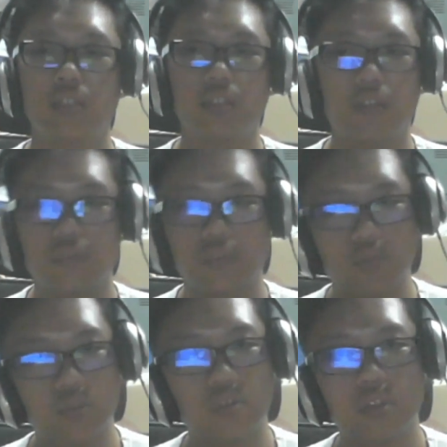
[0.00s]
if you
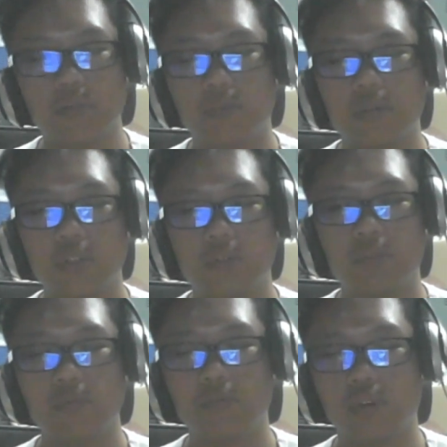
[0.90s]
know them a little
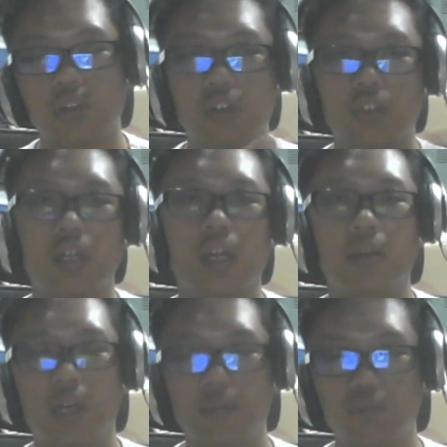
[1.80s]
bit more, I'm